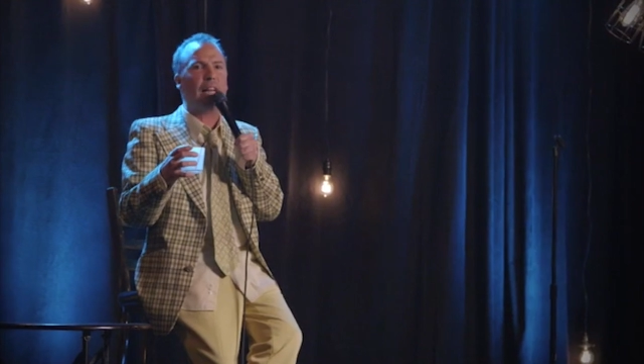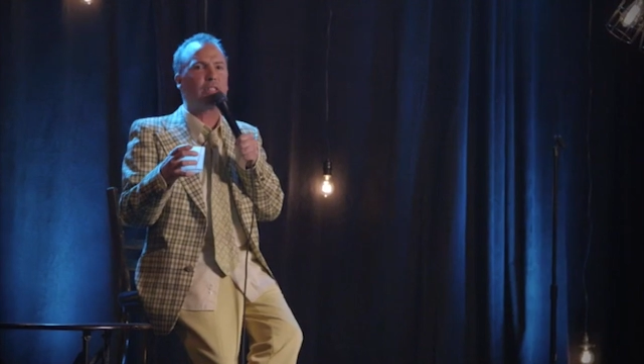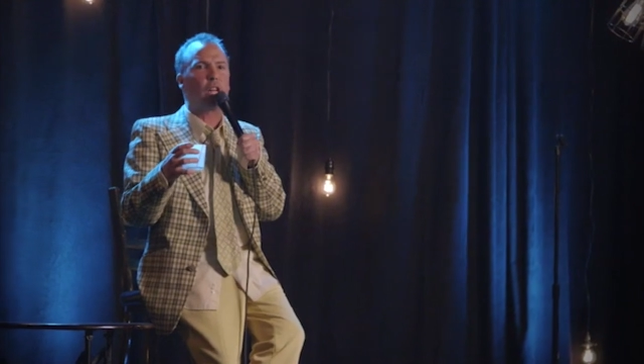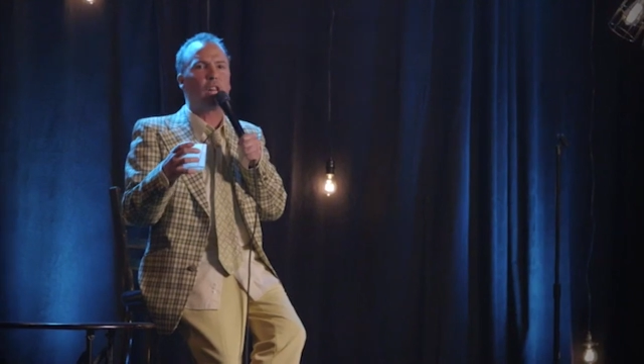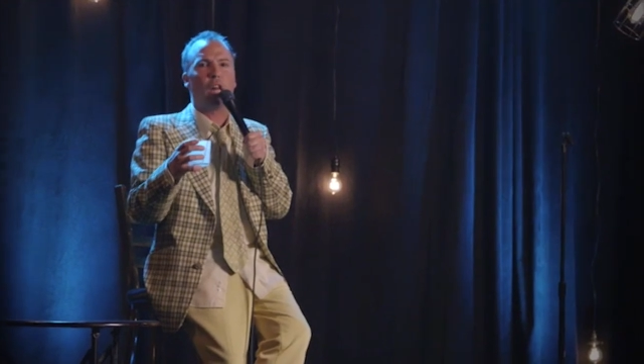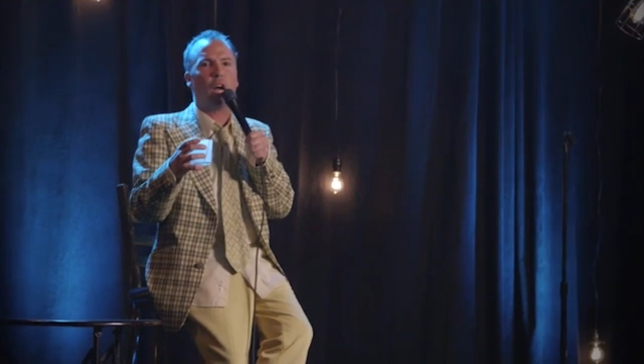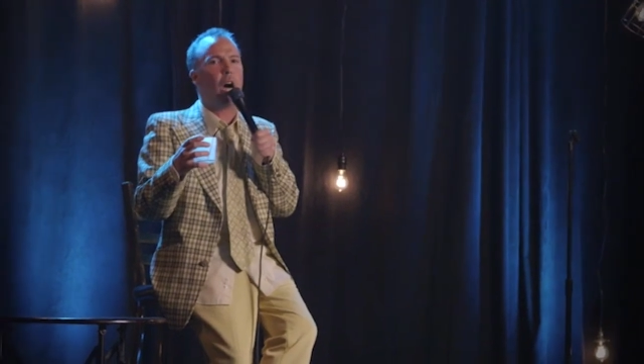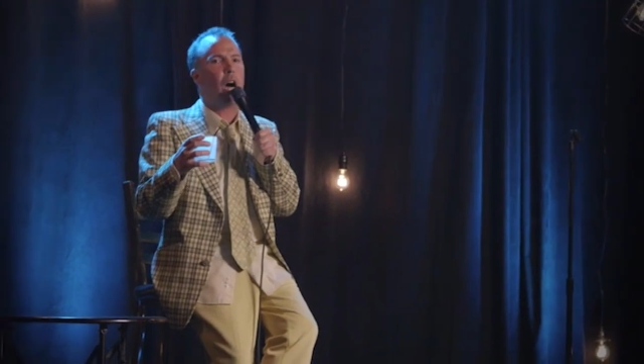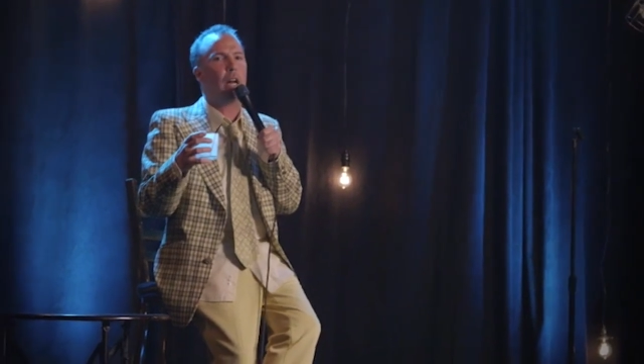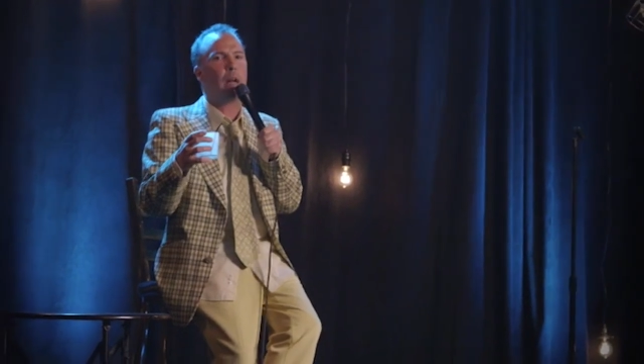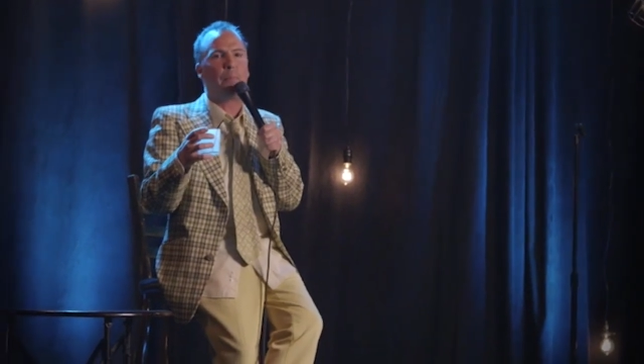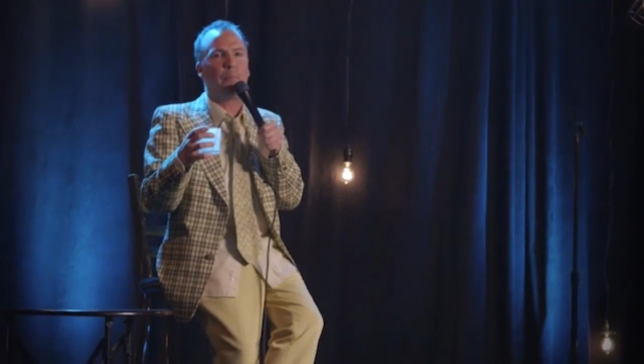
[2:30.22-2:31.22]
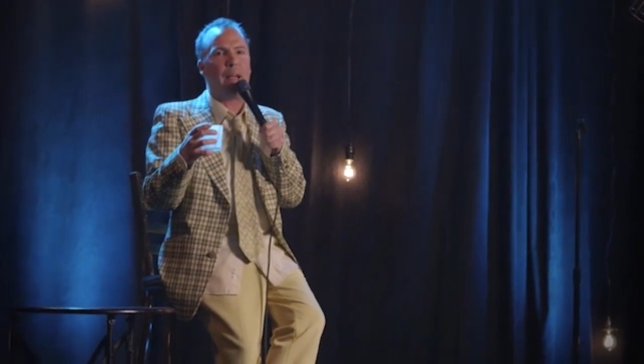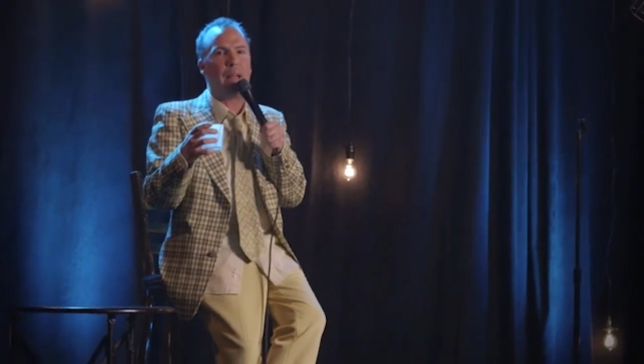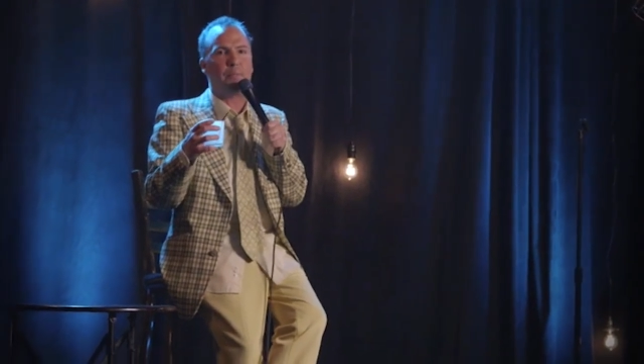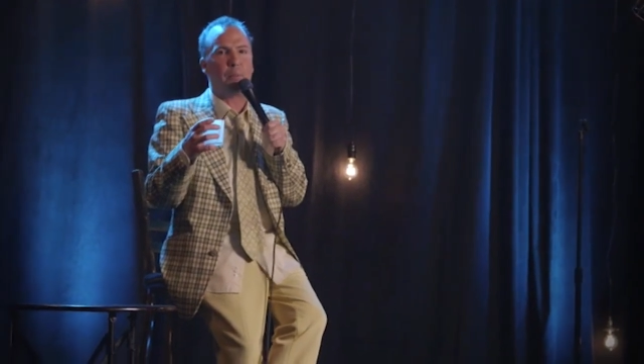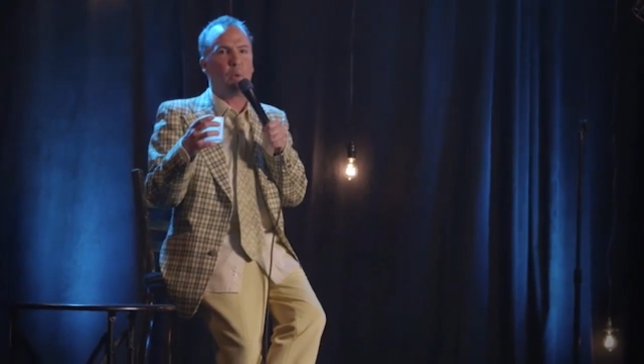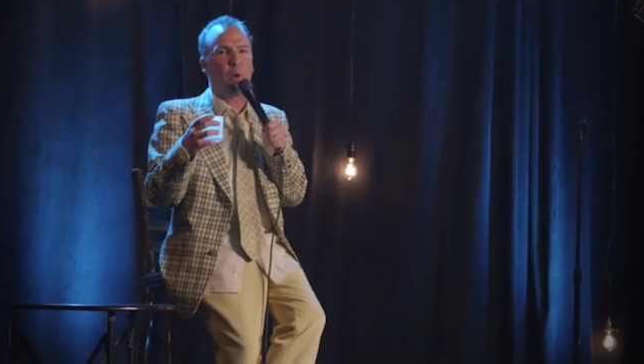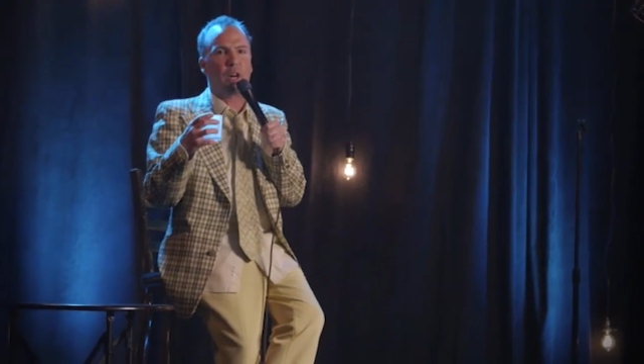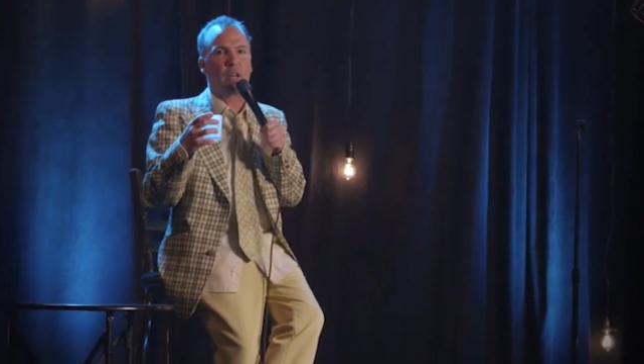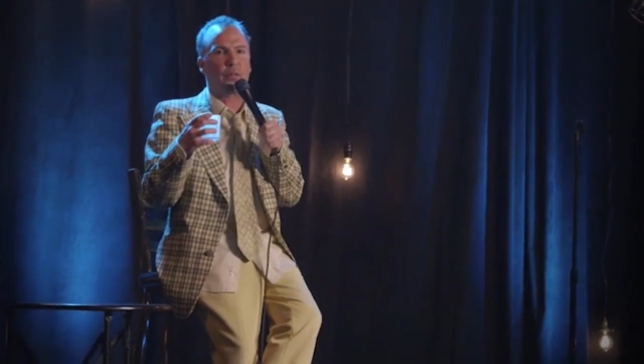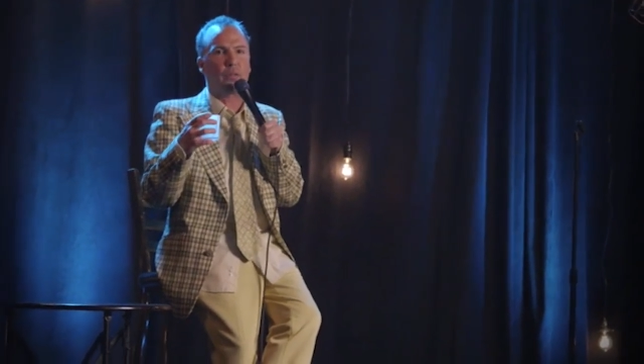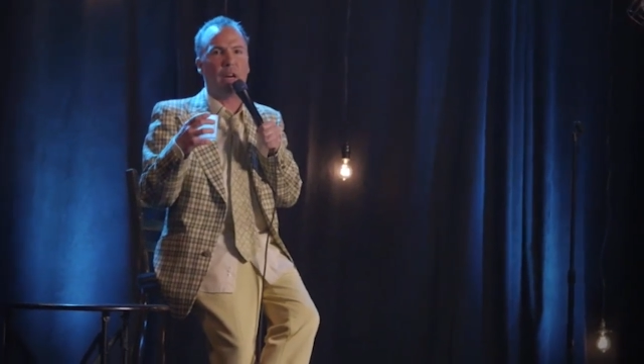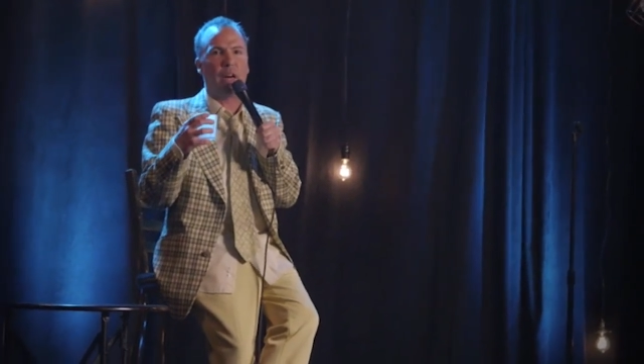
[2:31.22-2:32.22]
That's a lot of
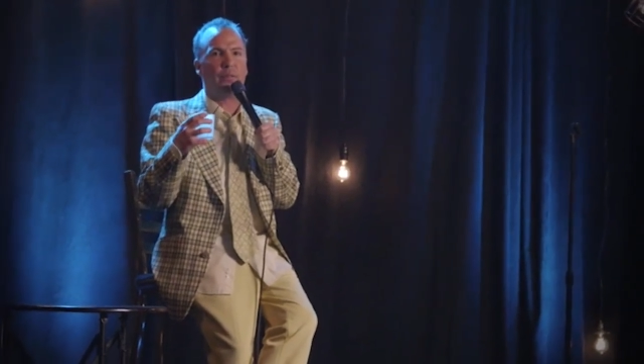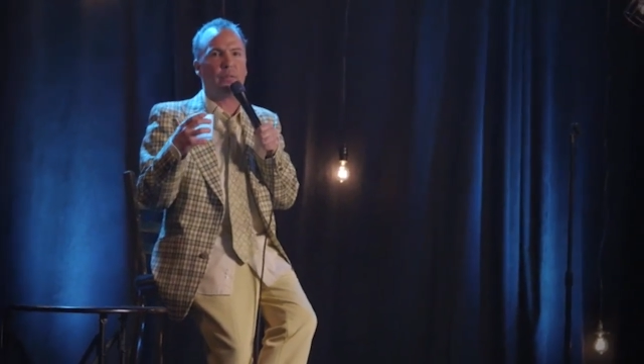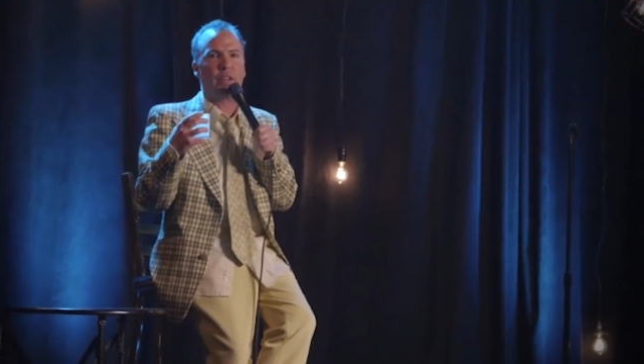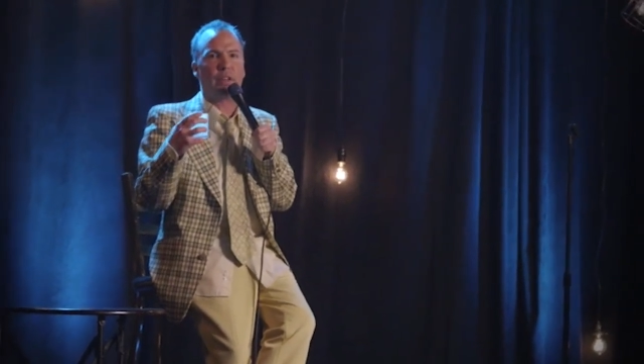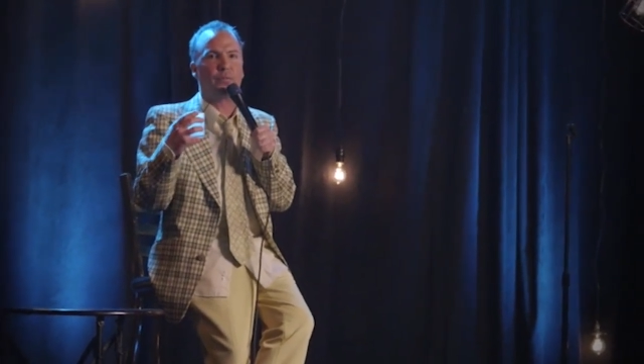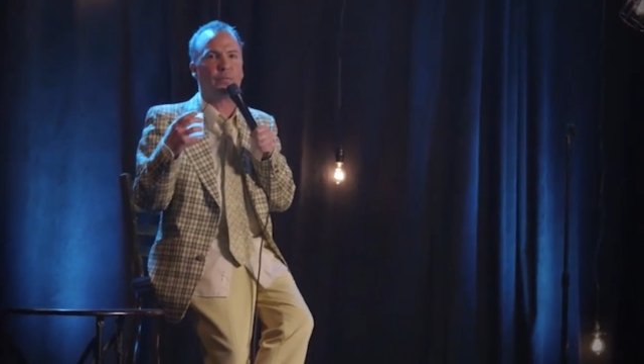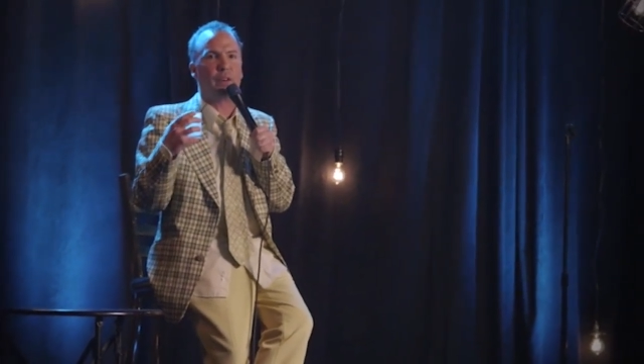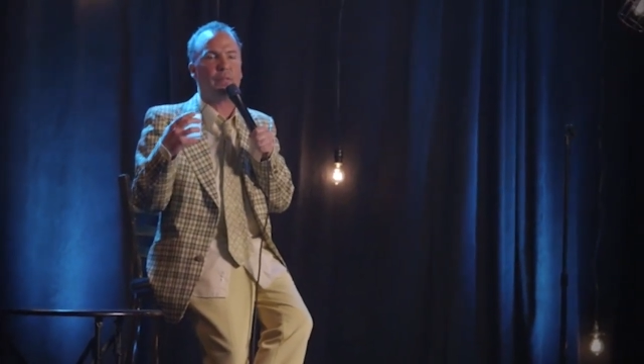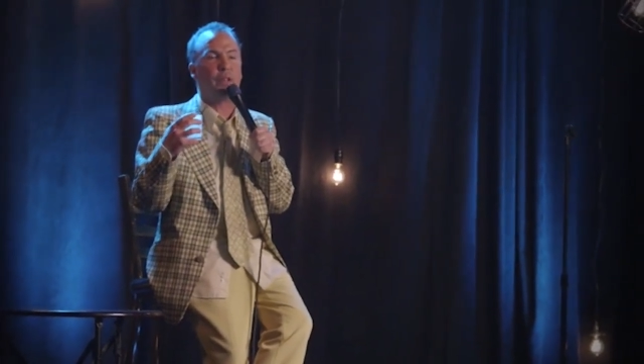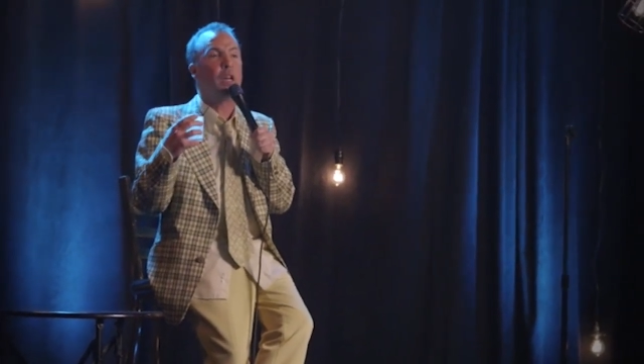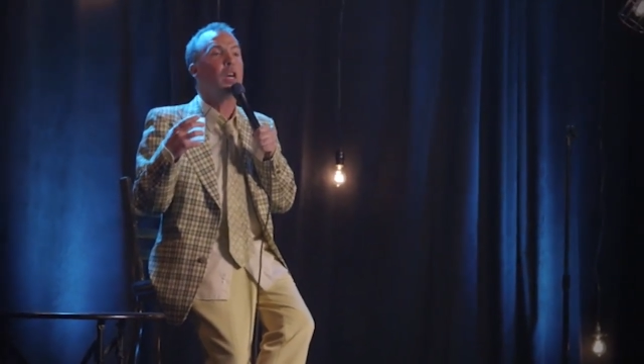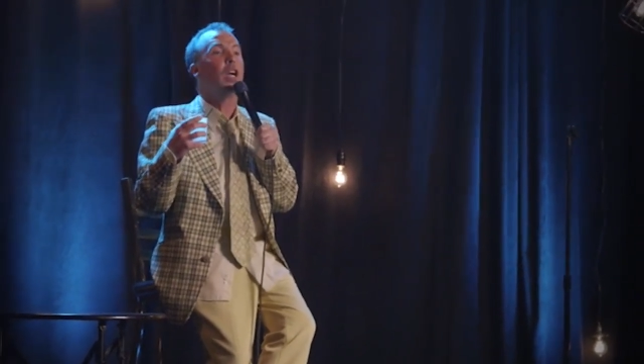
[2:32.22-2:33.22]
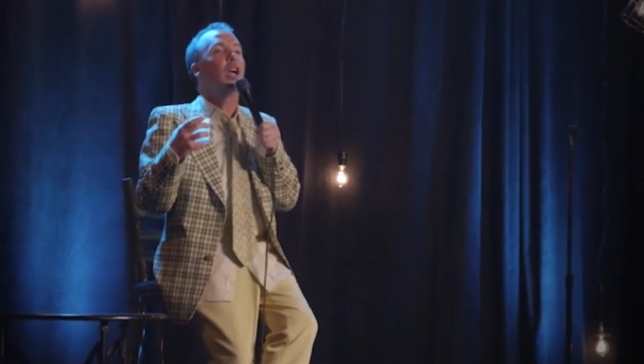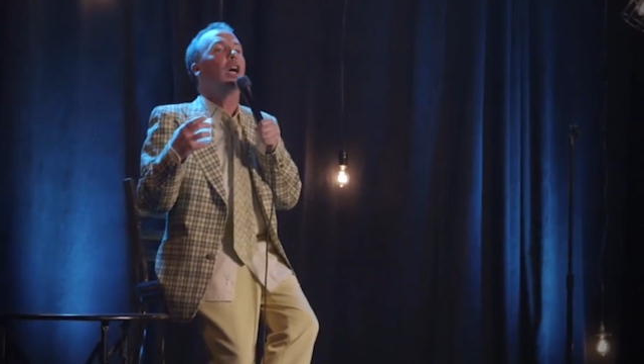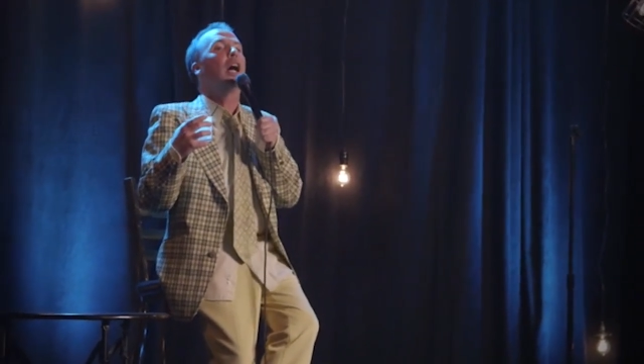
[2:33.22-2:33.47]
paperwork for every frivolous.